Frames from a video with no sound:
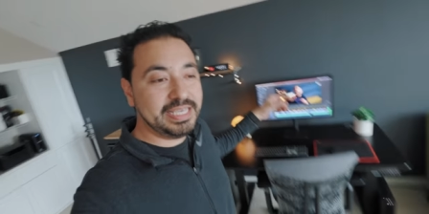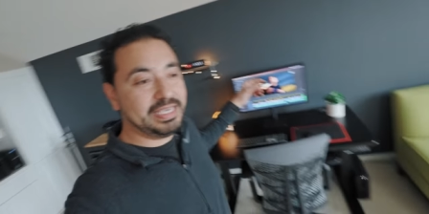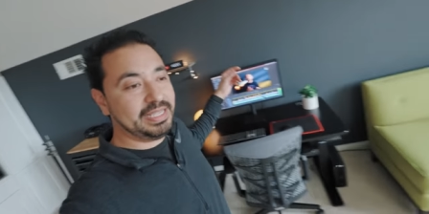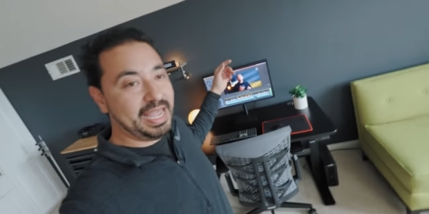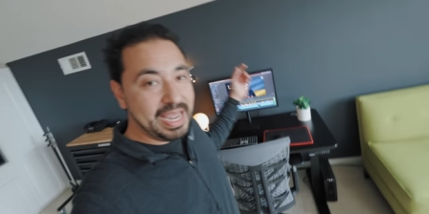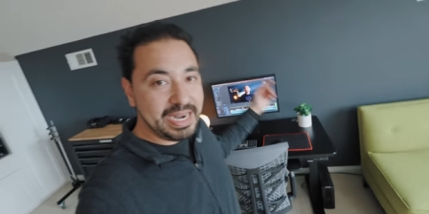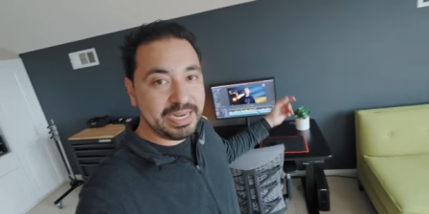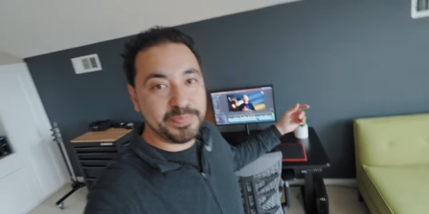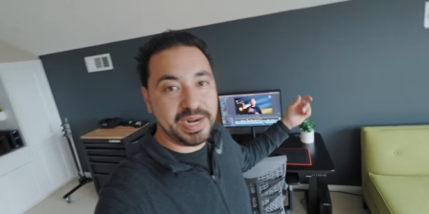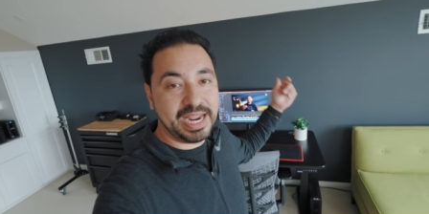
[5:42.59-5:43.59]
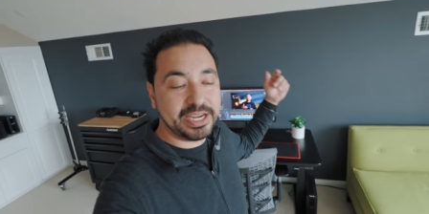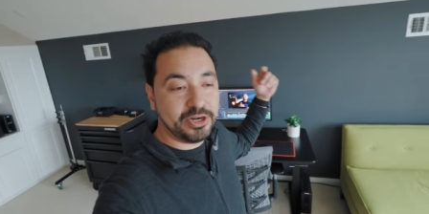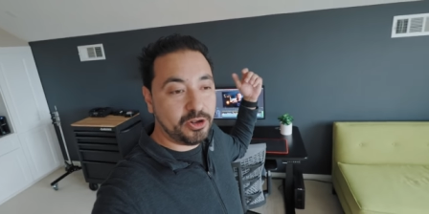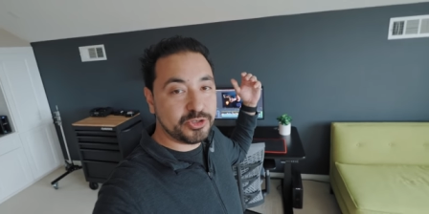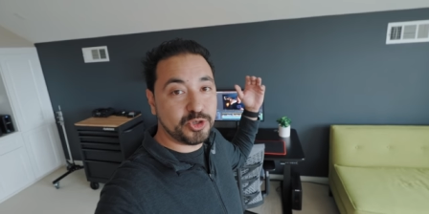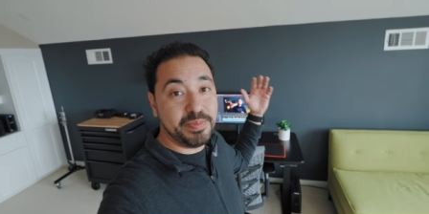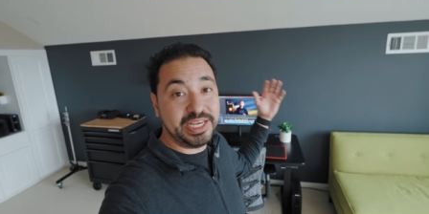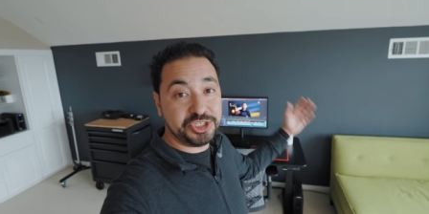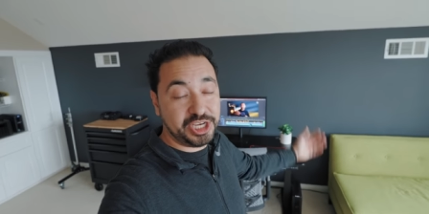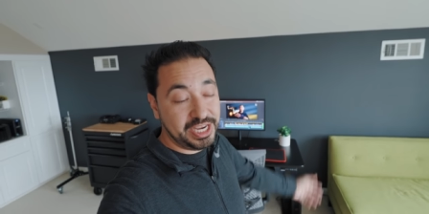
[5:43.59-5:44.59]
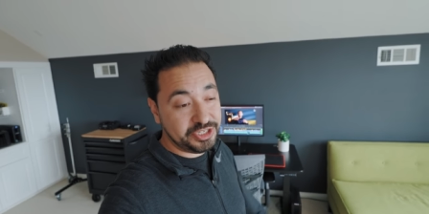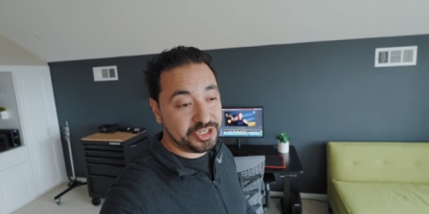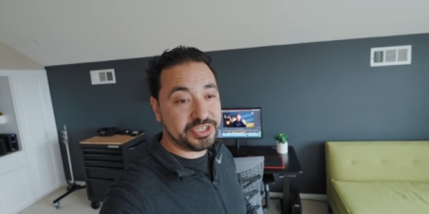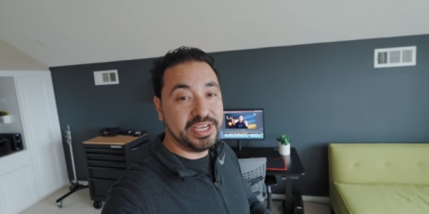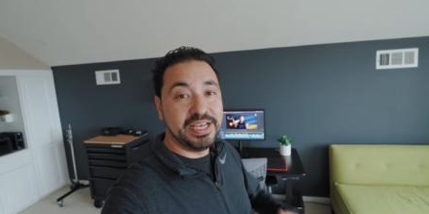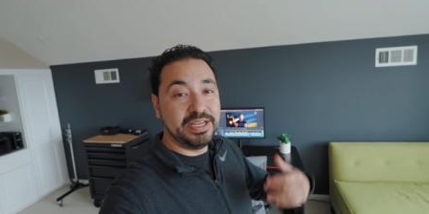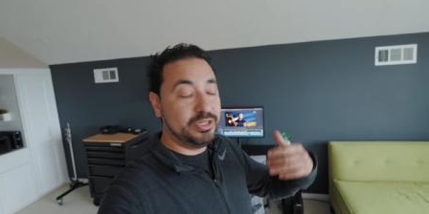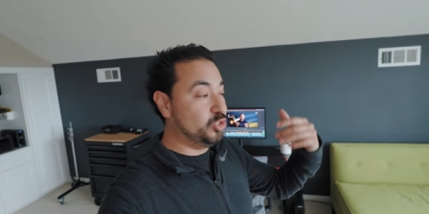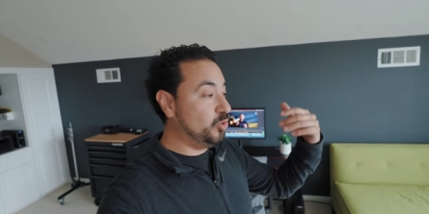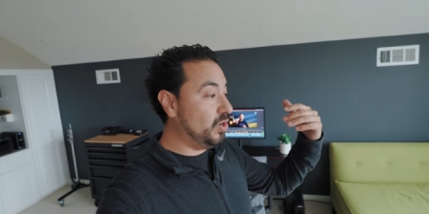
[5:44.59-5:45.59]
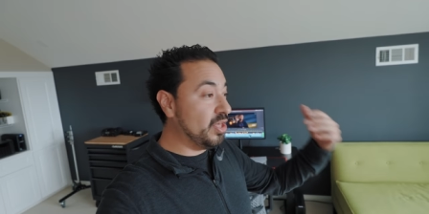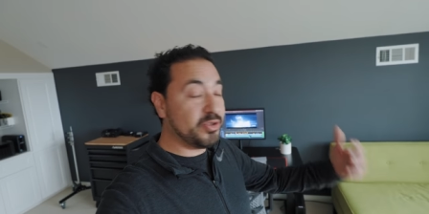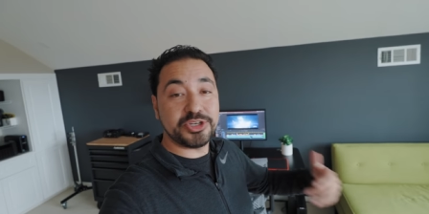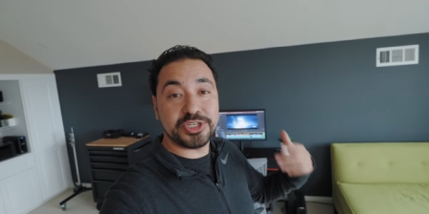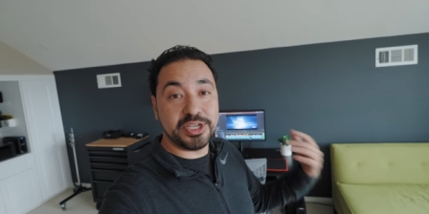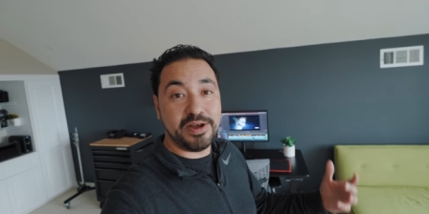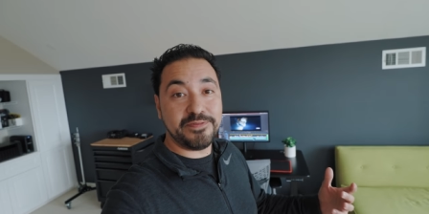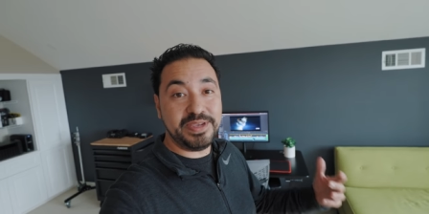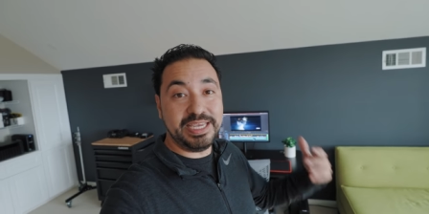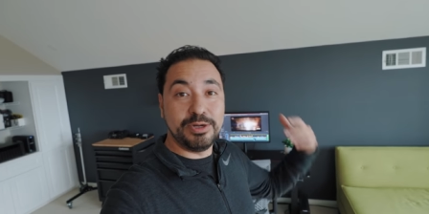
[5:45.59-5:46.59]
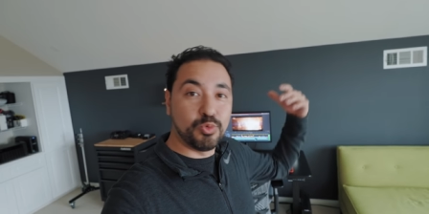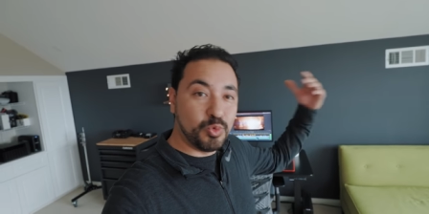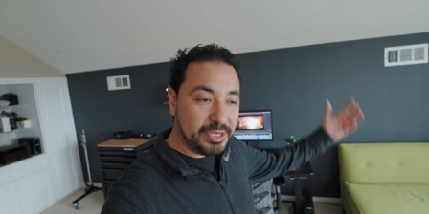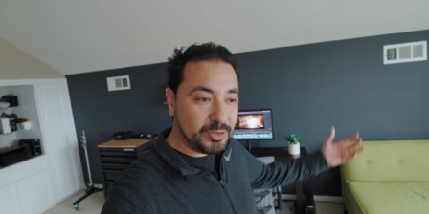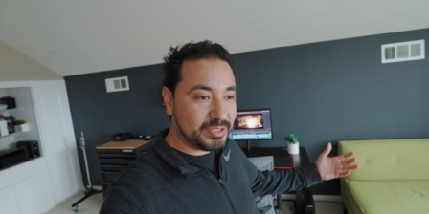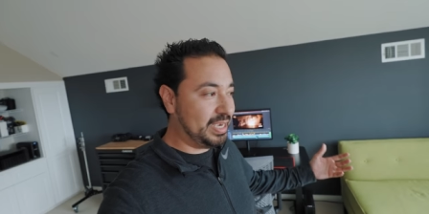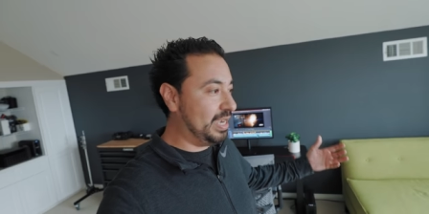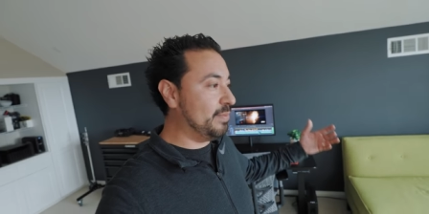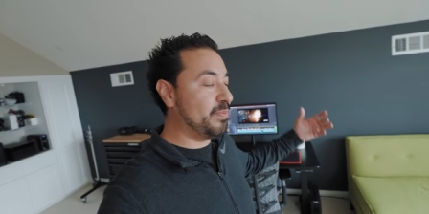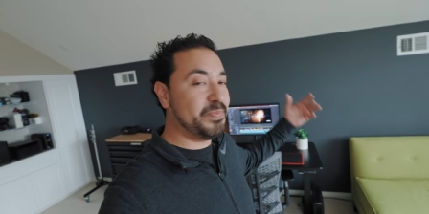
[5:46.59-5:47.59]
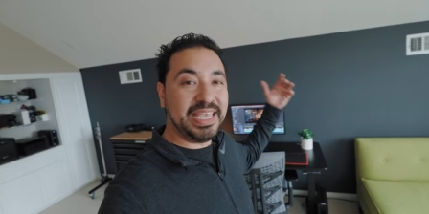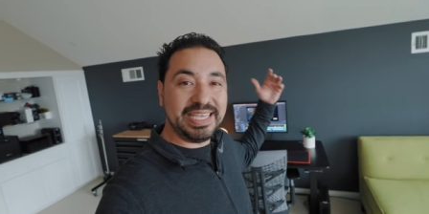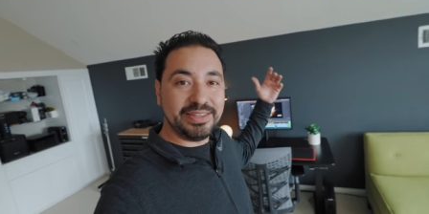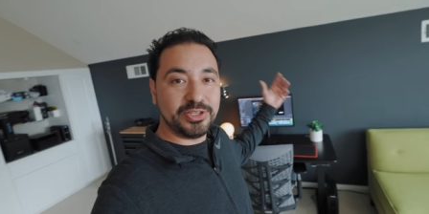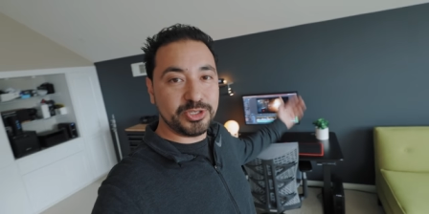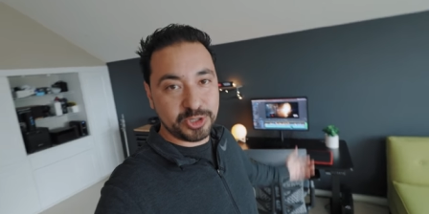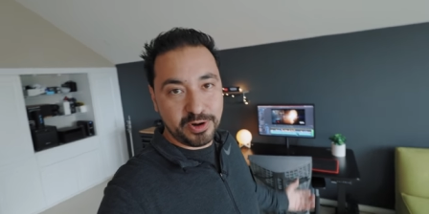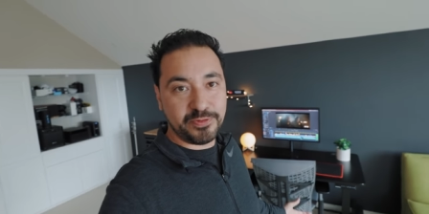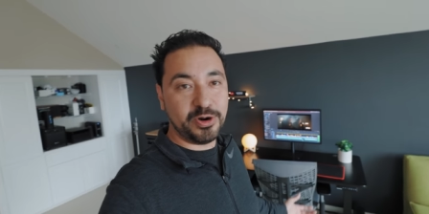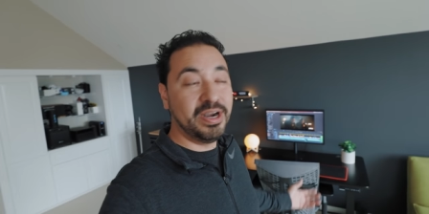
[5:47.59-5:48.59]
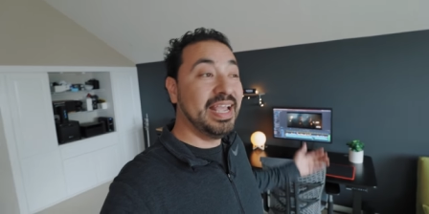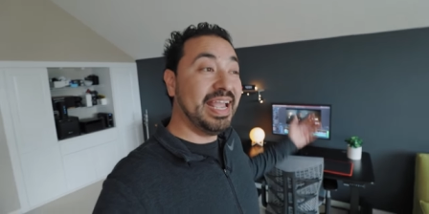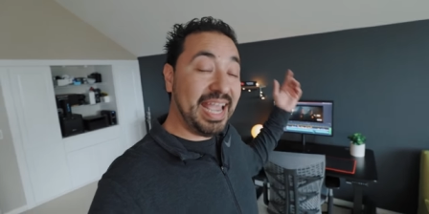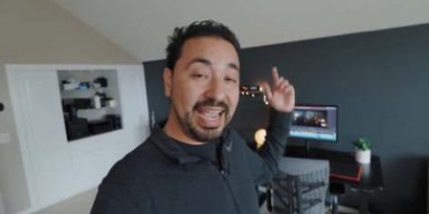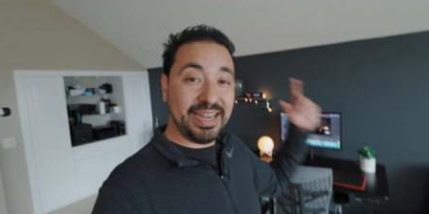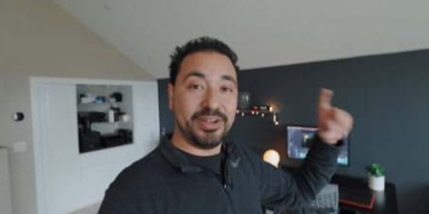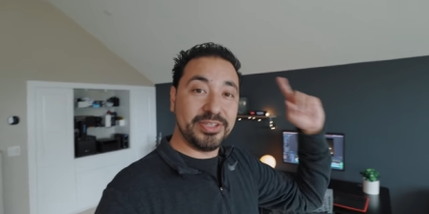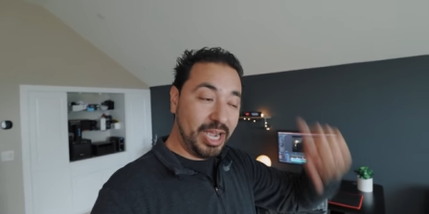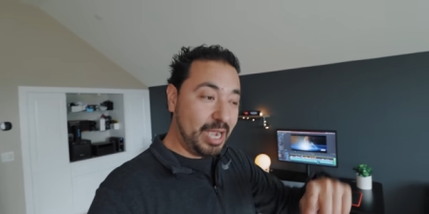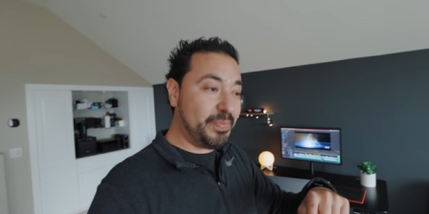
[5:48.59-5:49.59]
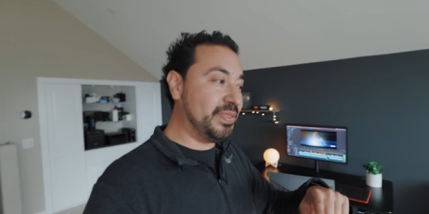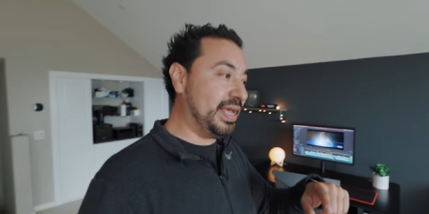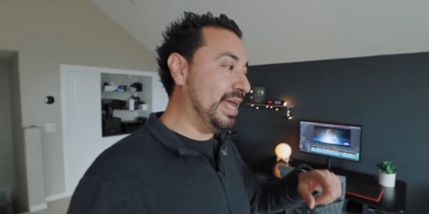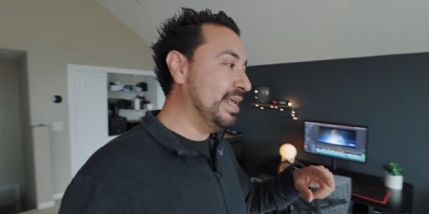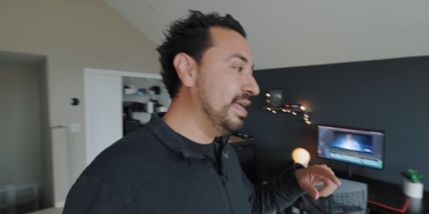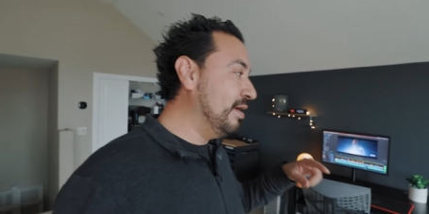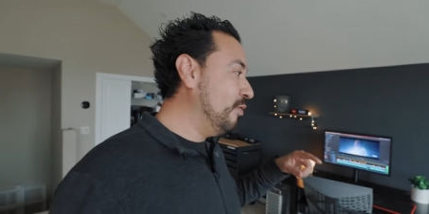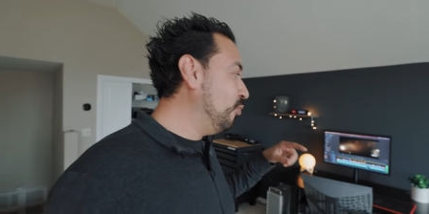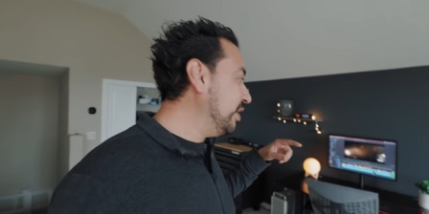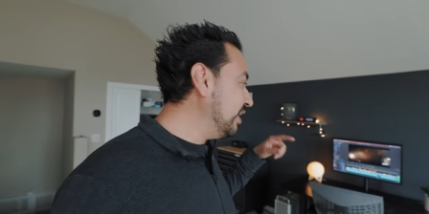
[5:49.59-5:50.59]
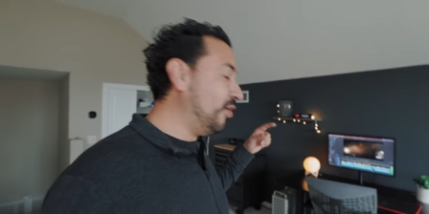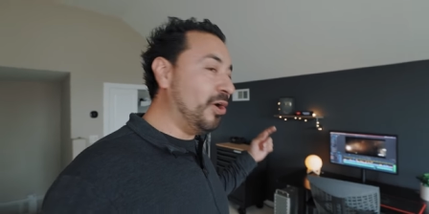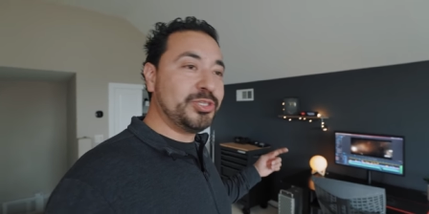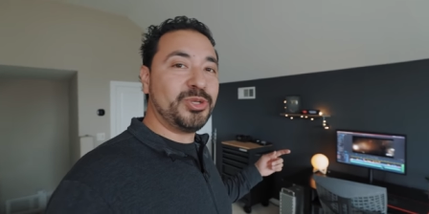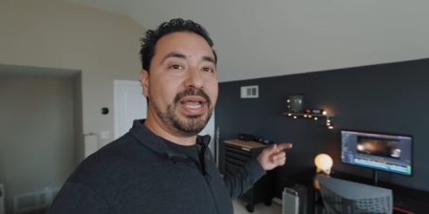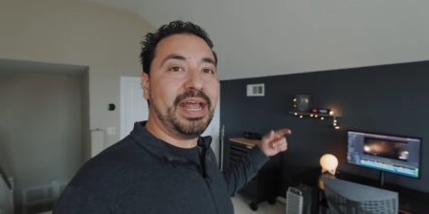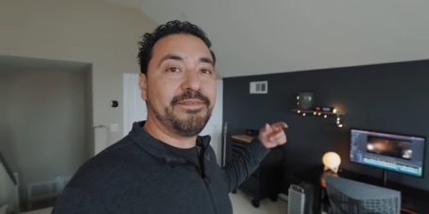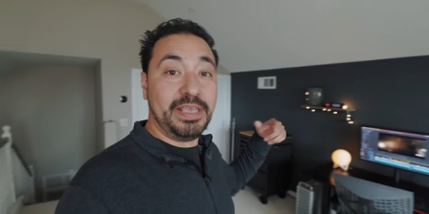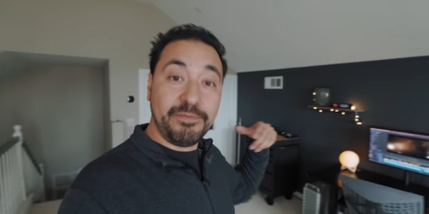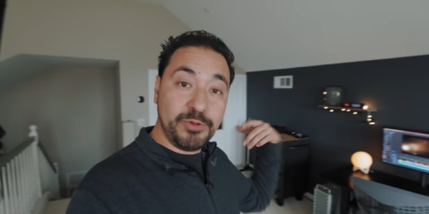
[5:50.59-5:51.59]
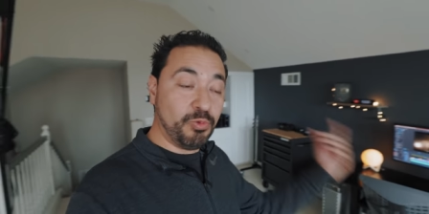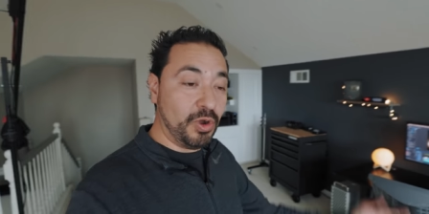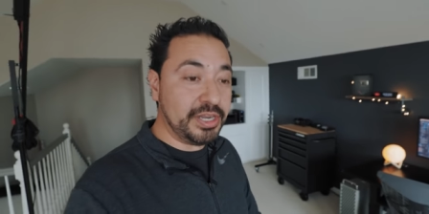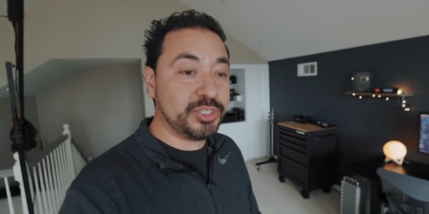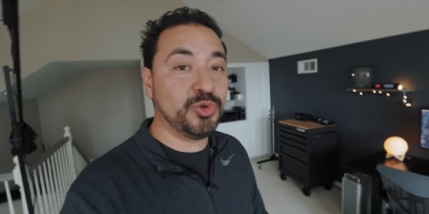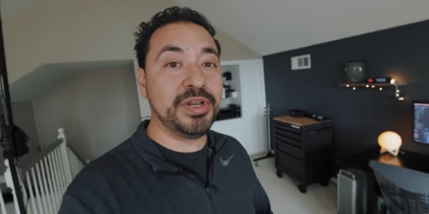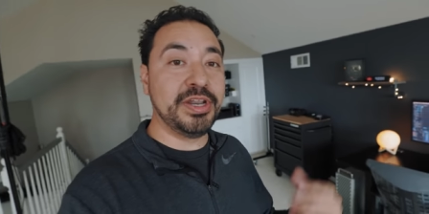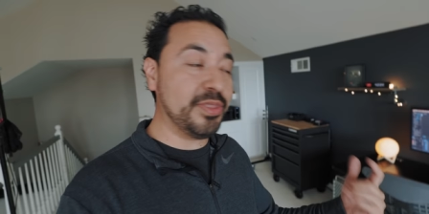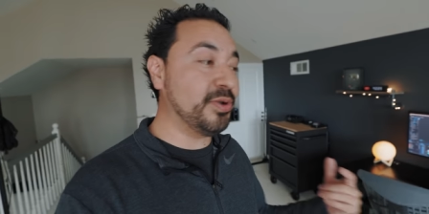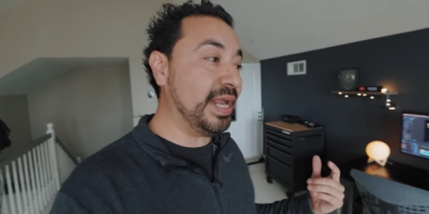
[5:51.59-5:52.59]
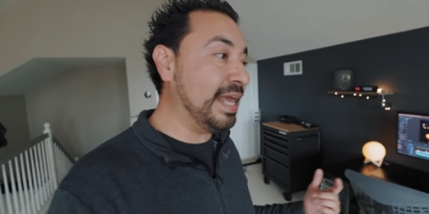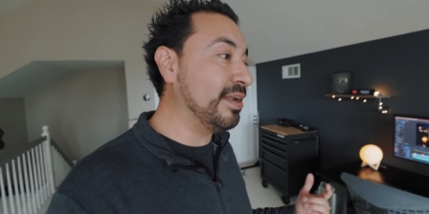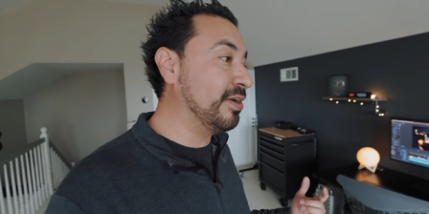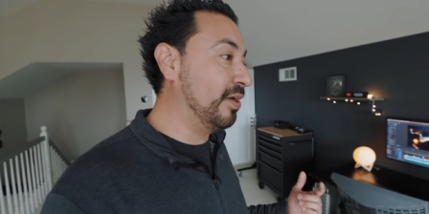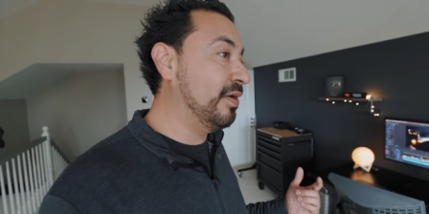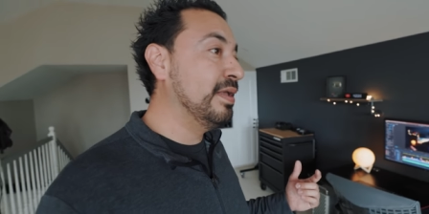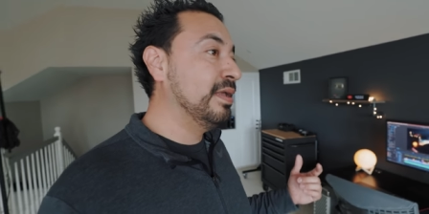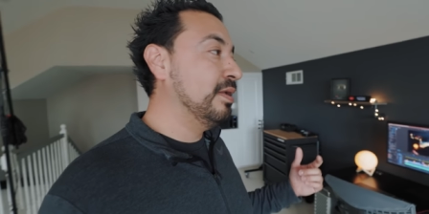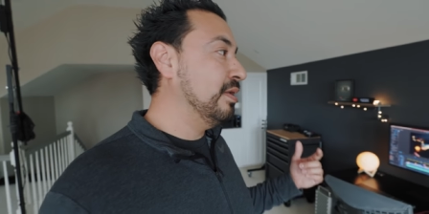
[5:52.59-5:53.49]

he edit, but I can also make changes, do other stuff in real time, pinging the server. And on top of that, we can also have, if we wanted to, another editor